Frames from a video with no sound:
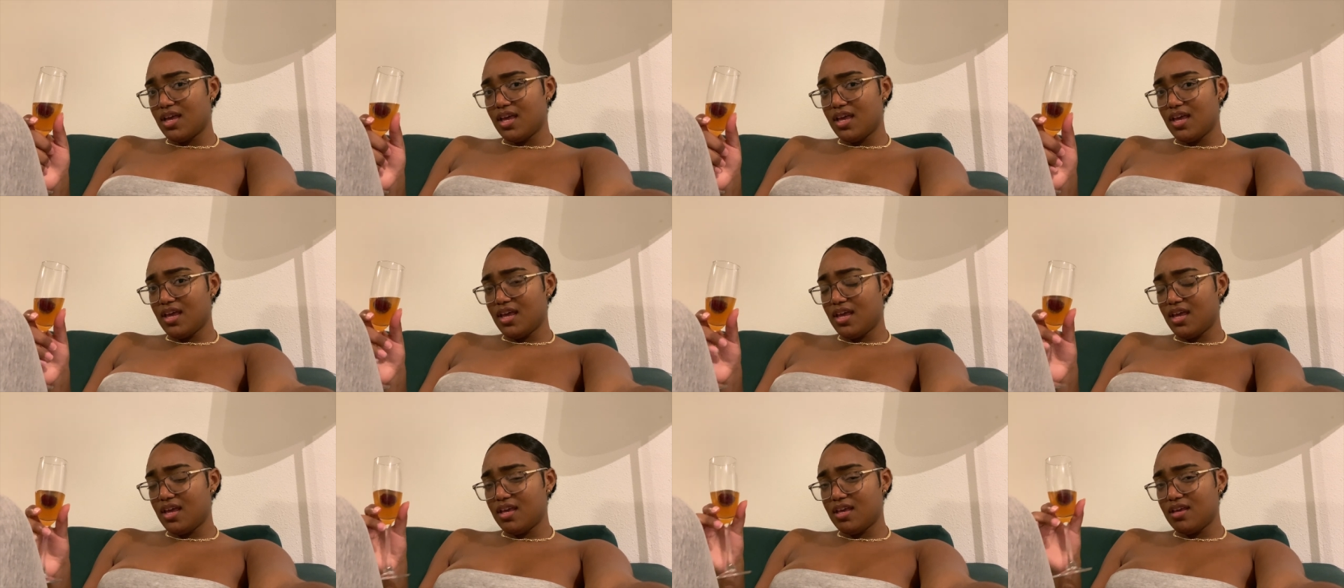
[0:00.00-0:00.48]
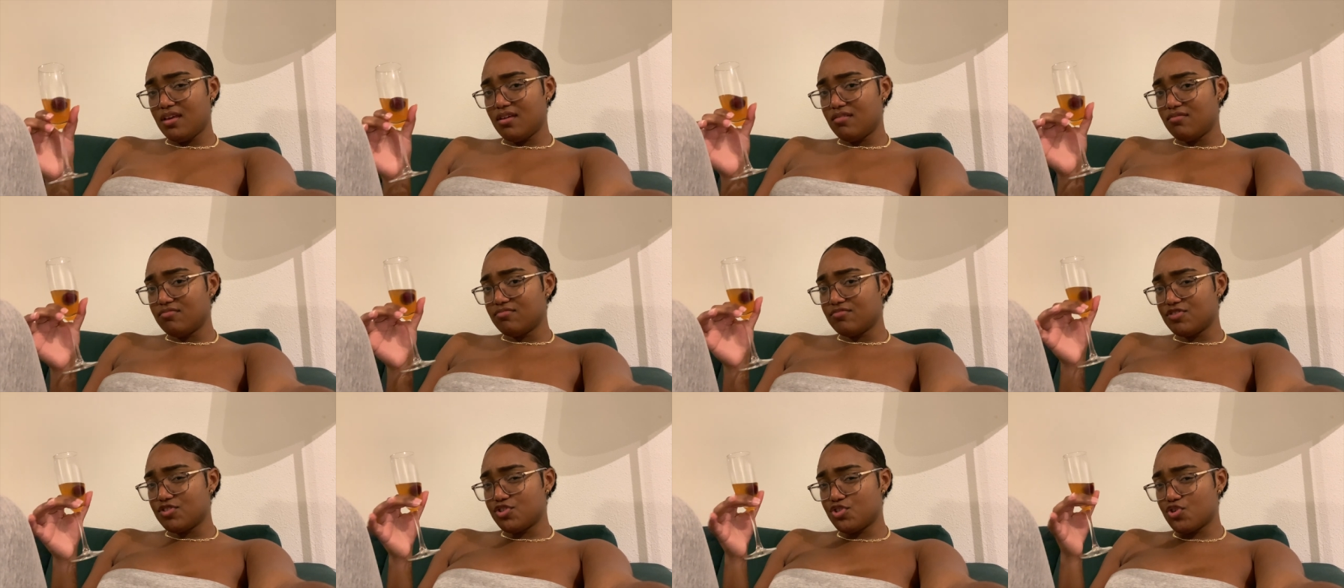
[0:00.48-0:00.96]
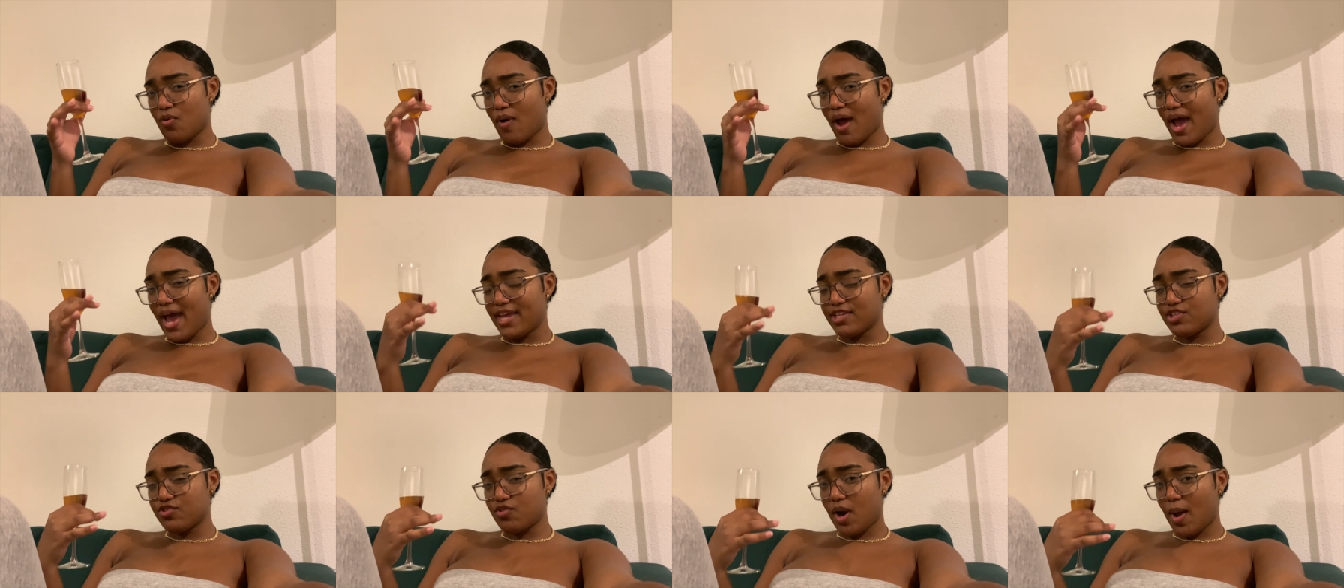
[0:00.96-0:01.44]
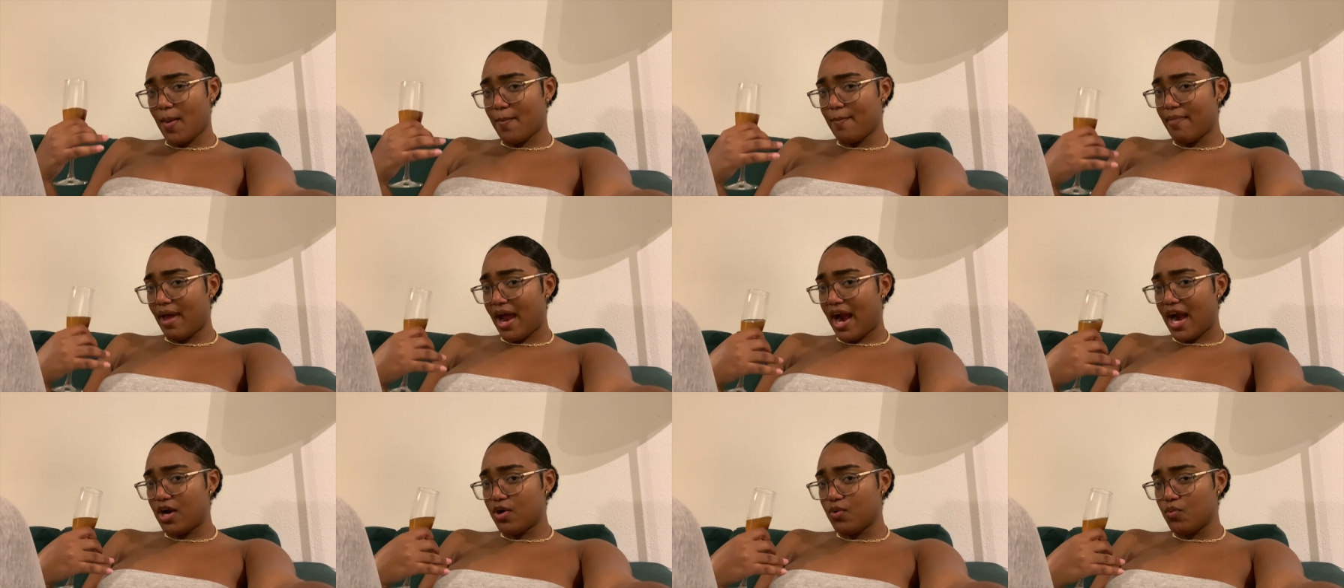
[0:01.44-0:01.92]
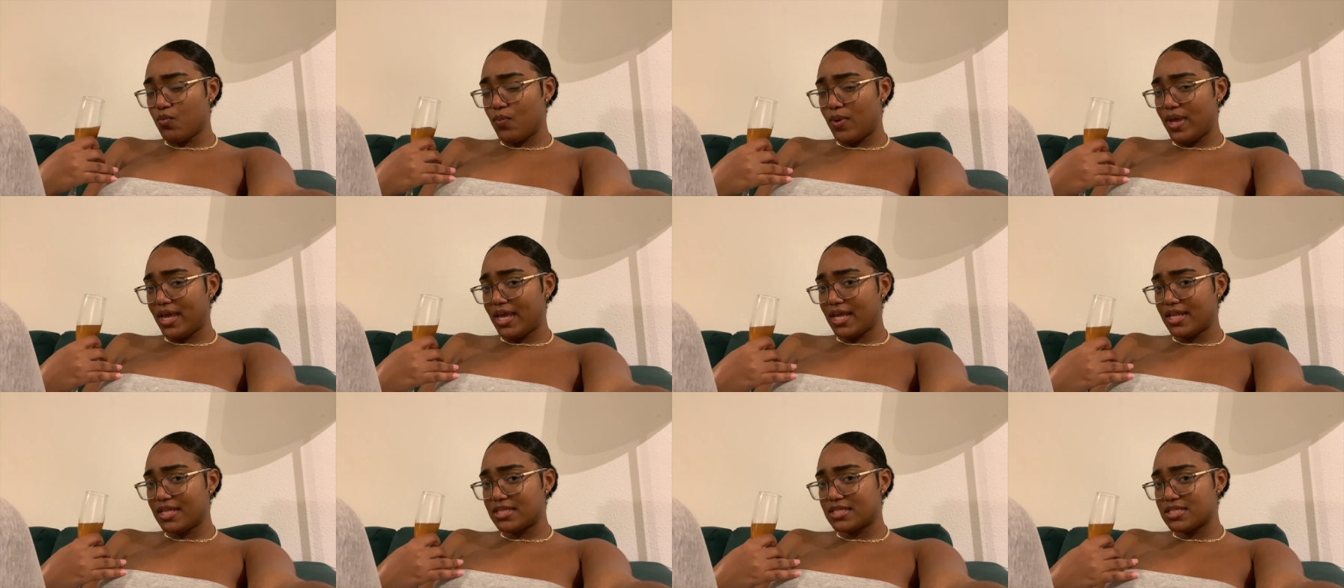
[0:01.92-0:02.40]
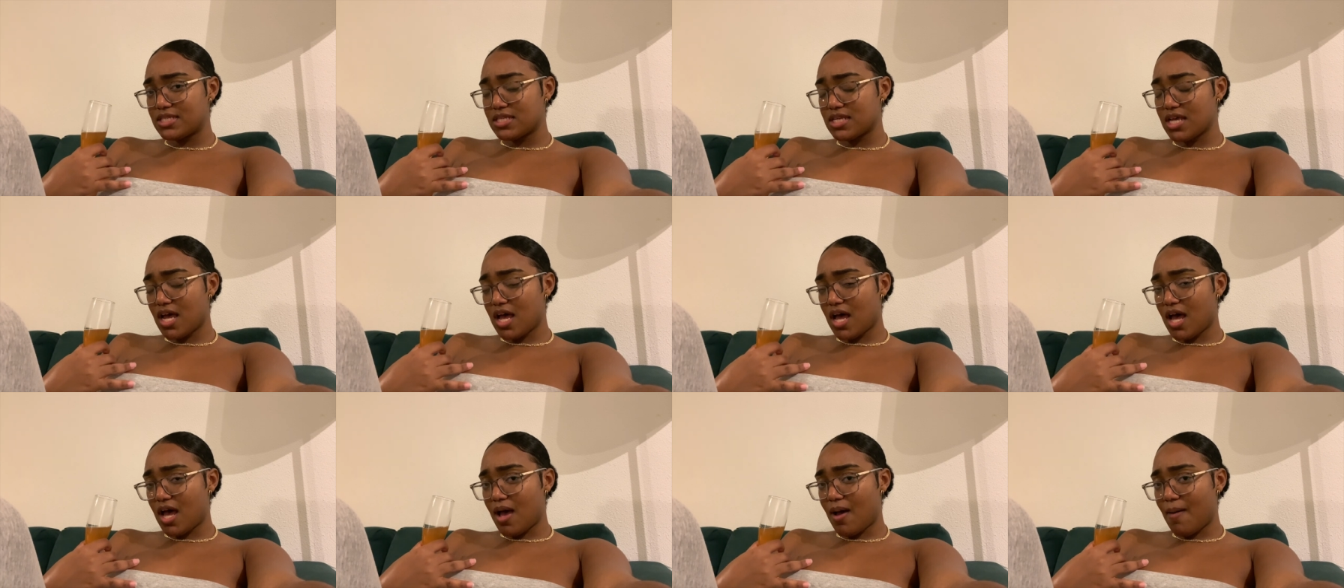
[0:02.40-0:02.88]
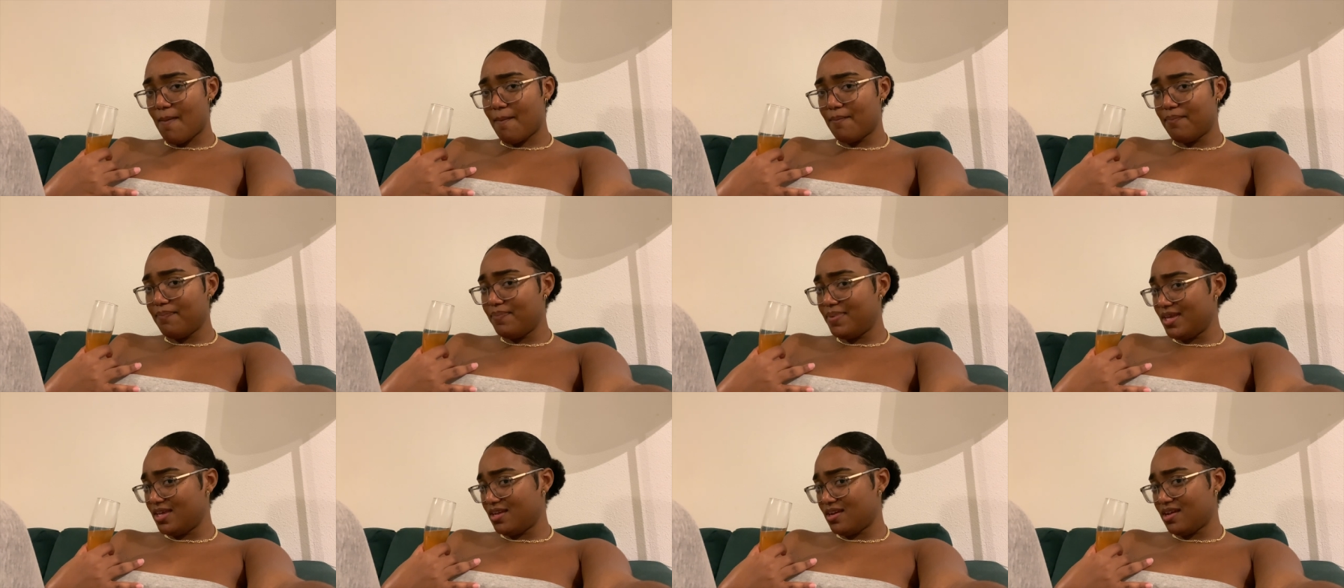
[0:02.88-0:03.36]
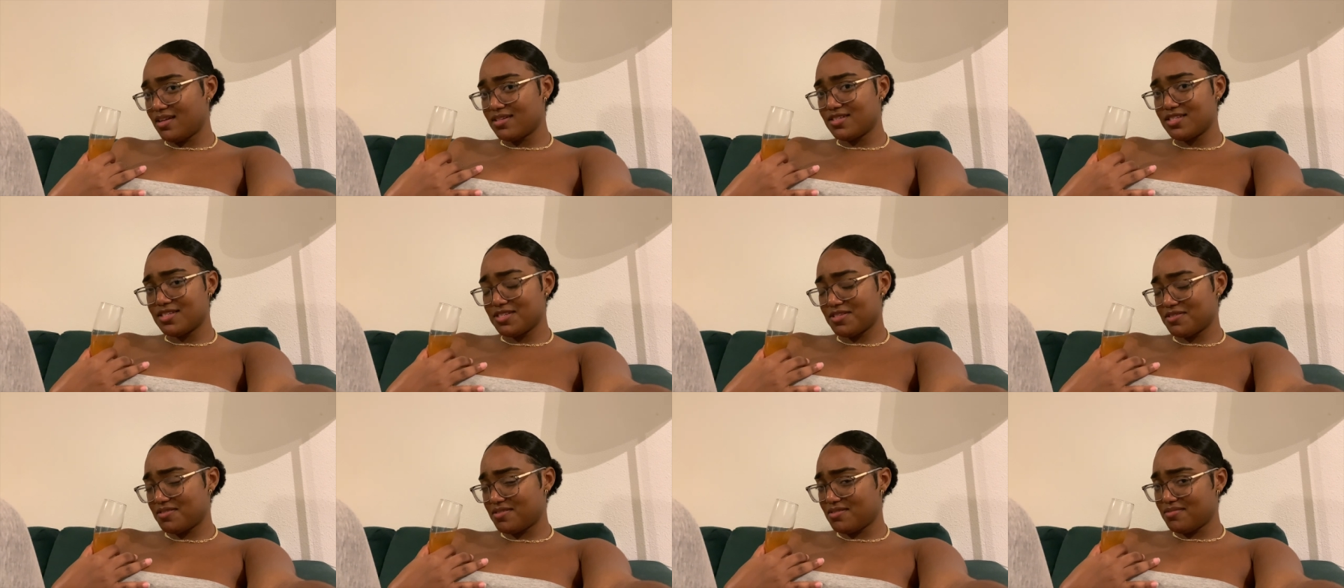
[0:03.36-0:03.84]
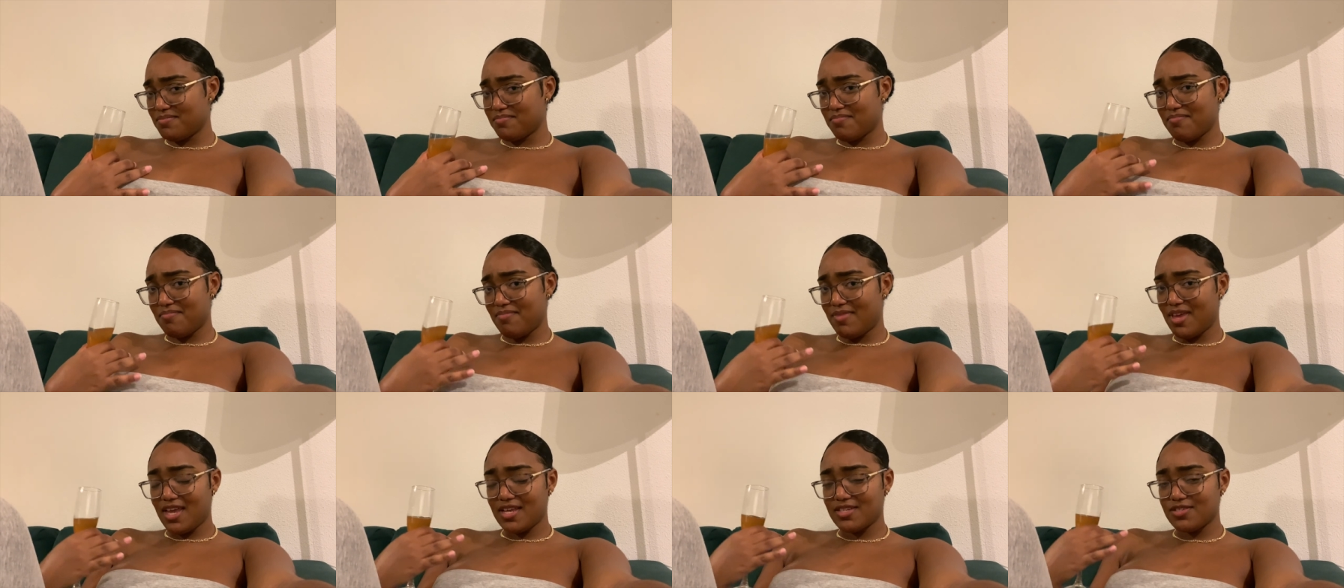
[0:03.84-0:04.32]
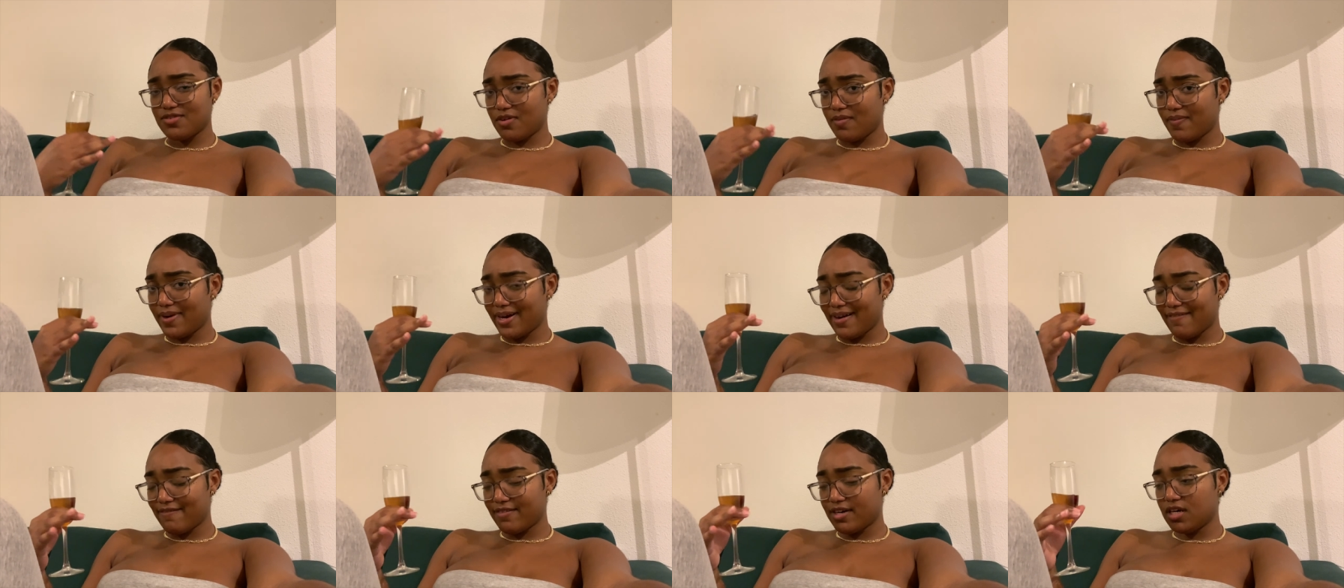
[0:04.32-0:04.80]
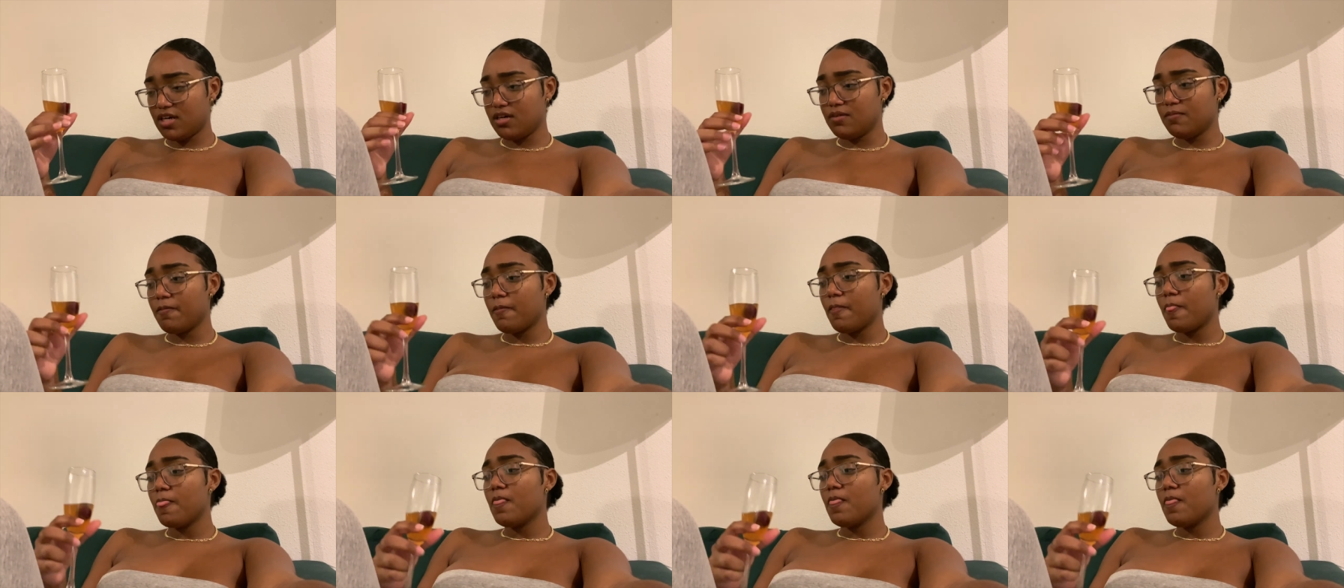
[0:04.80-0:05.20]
a dried cranberry with um, peanut mix or whatever